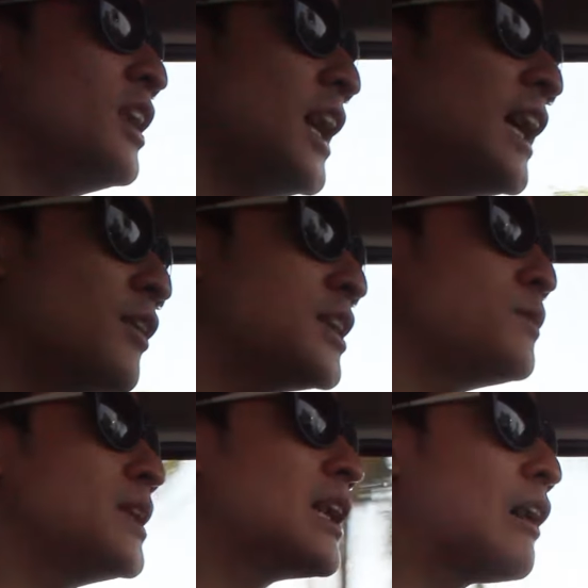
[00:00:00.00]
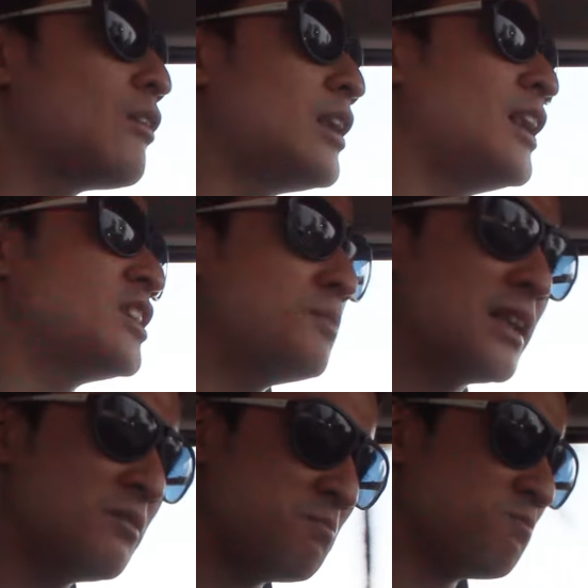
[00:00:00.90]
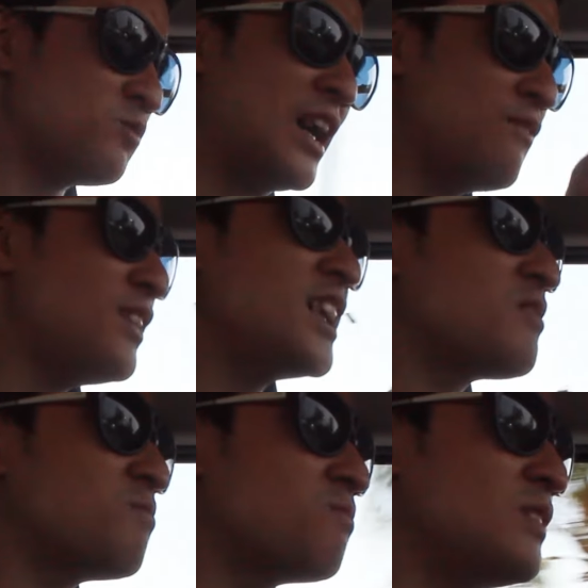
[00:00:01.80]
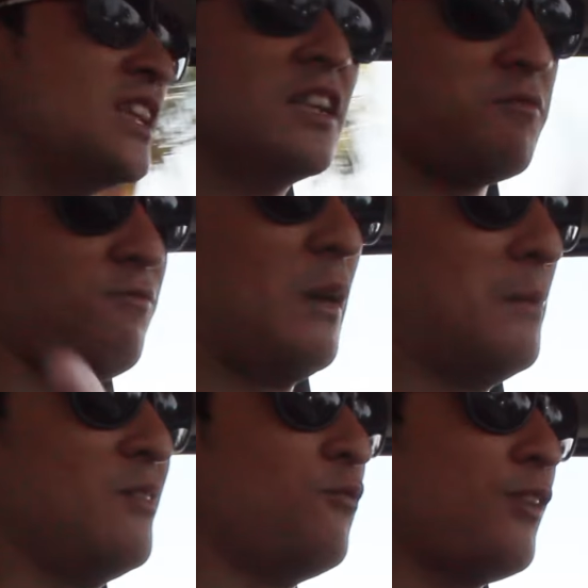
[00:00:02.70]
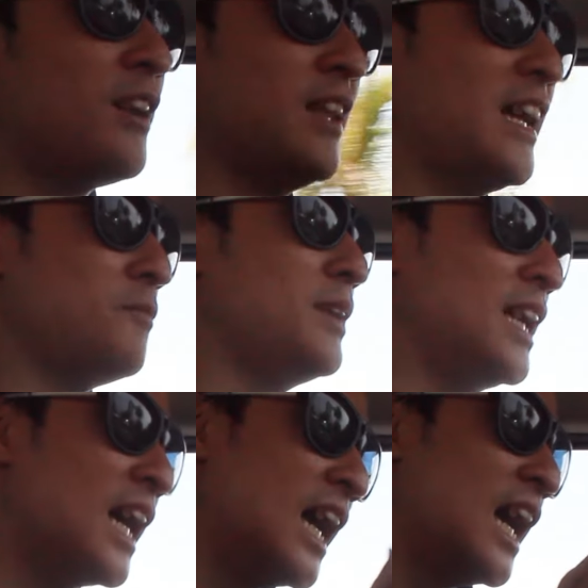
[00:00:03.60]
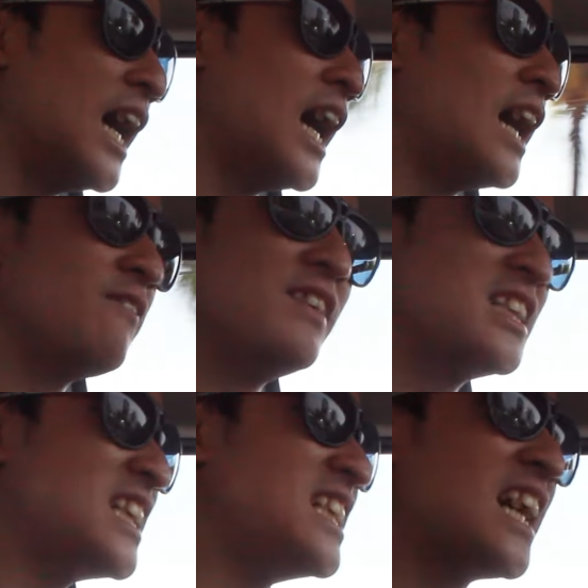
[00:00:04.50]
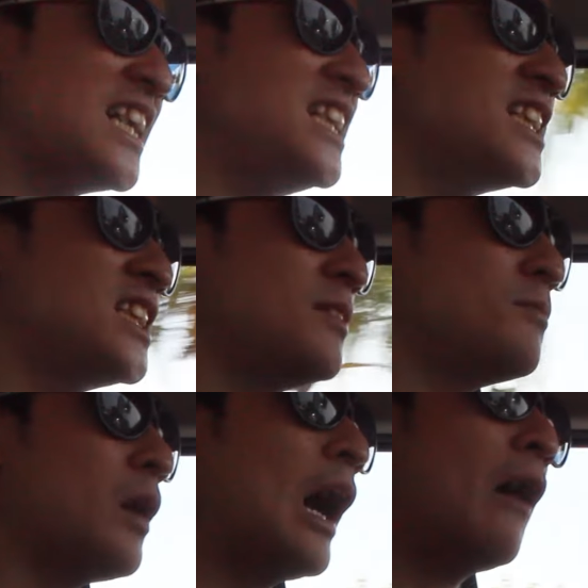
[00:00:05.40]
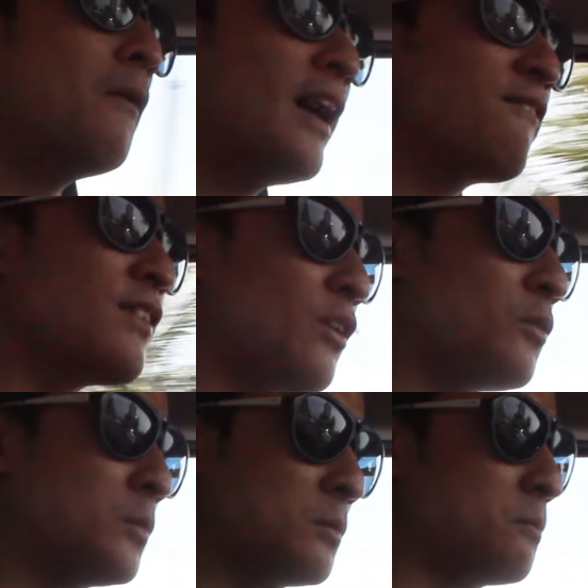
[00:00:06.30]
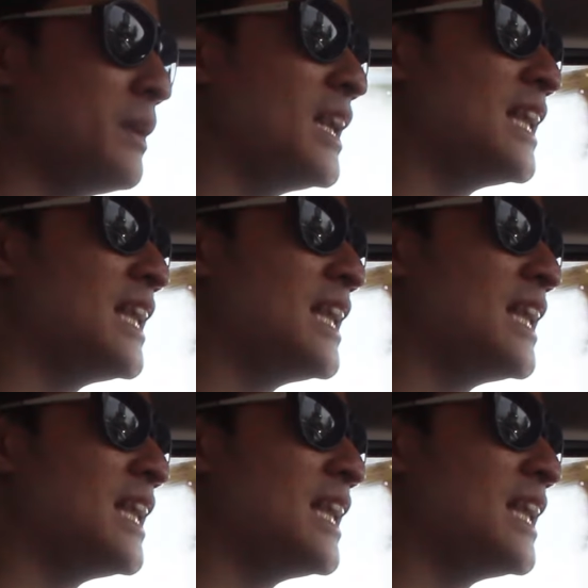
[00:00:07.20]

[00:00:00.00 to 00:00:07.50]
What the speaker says: increase with the ground clearance, but diving it in the fun like me, it feels exactly the same. However, now being